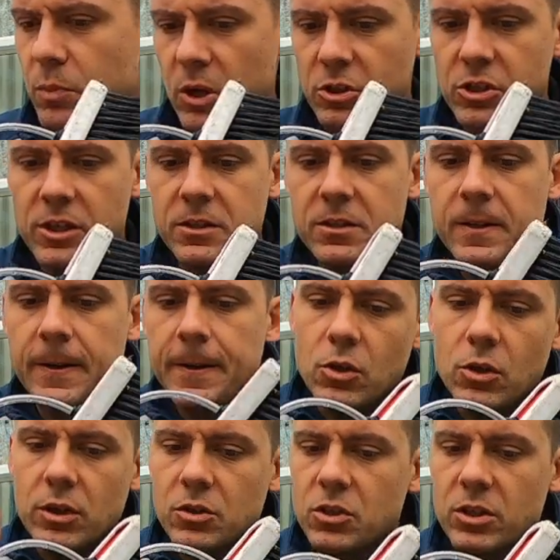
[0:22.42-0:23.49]
brushes,
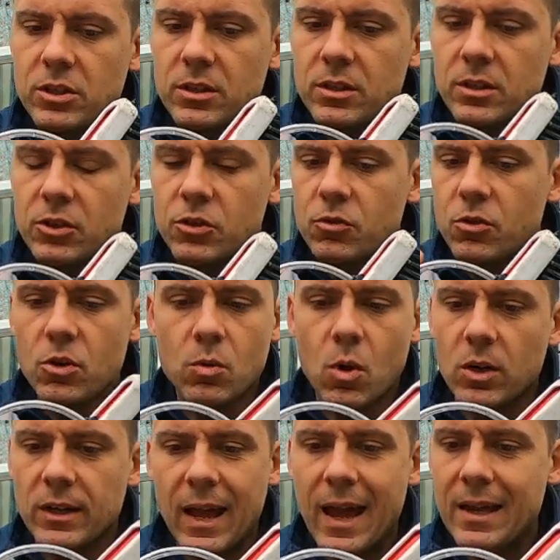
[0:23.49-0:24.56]
you can just screw
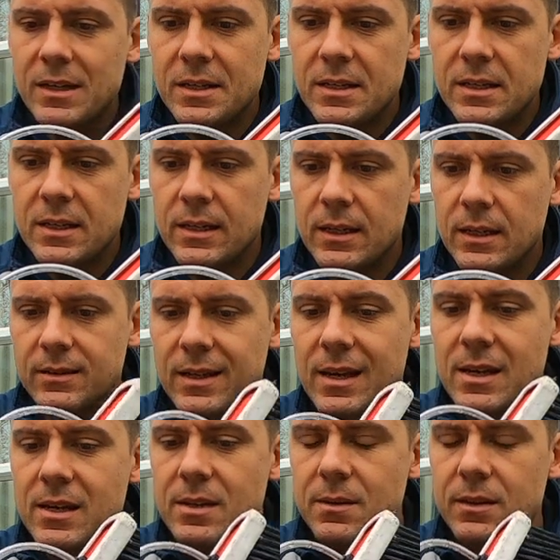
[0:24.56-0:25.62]
on any
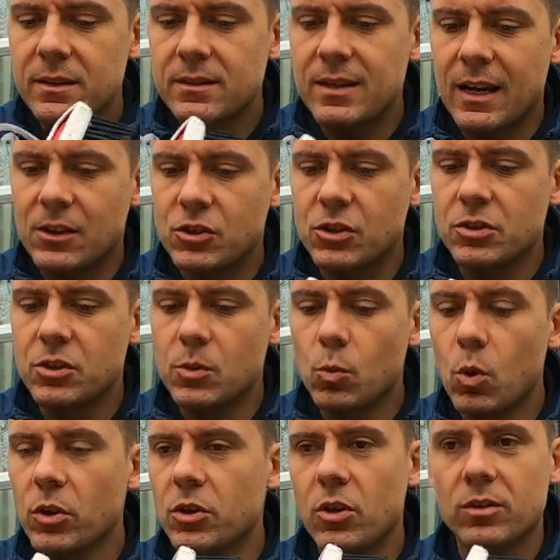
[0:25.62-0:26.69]
T section you
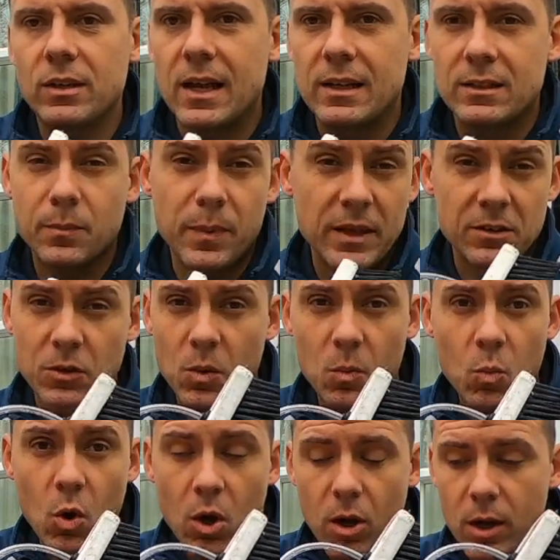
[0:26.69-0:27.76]
want on there depending
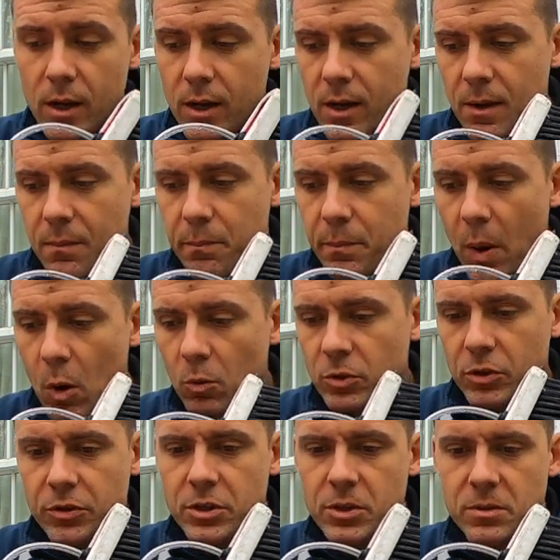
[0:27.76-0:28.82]
on what pole
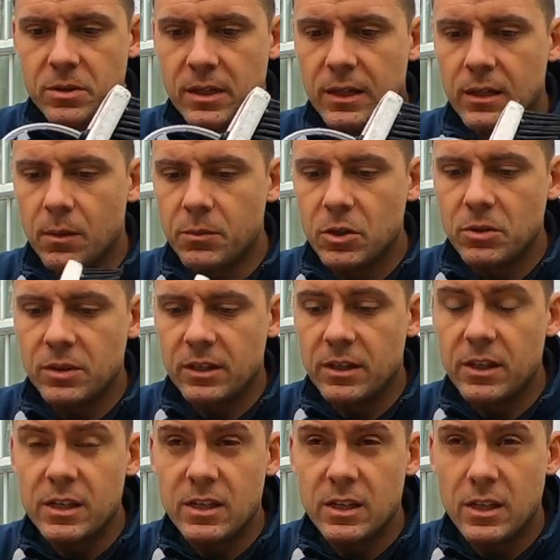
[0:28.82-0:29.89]
you're using. I'm using
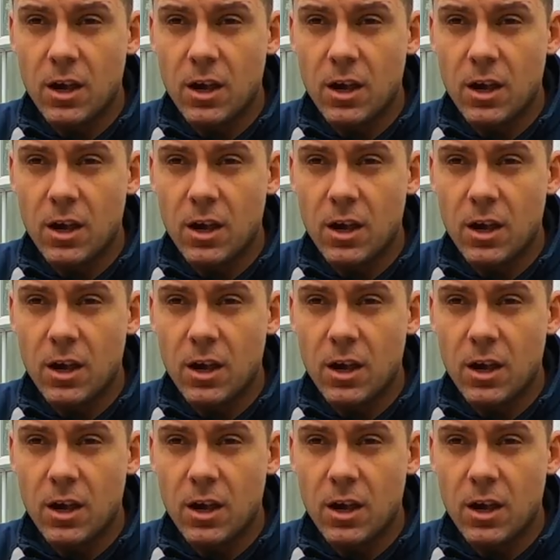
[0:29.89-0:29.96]
the